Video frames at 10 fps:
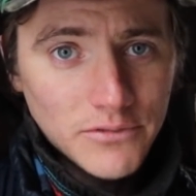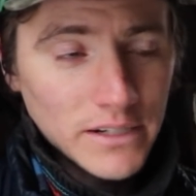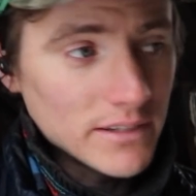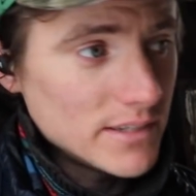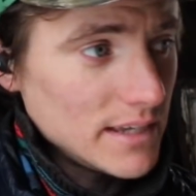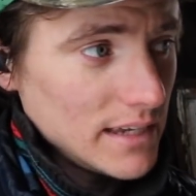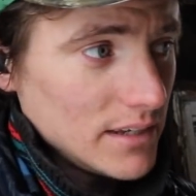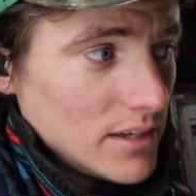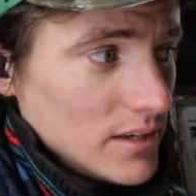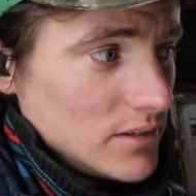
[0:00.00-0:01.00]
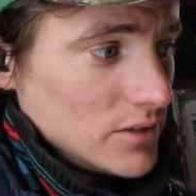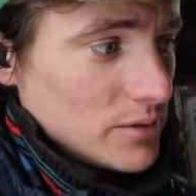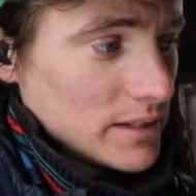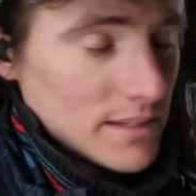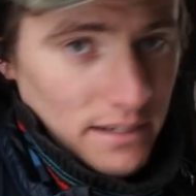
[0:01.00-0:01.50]
real estate,
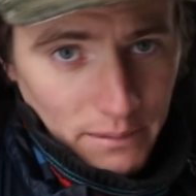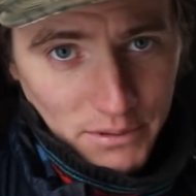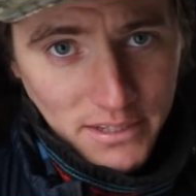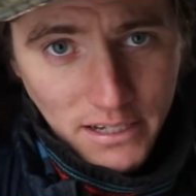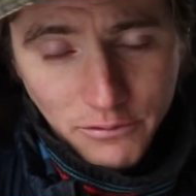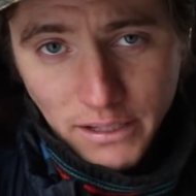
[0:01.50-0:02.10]
doing this type of stuff.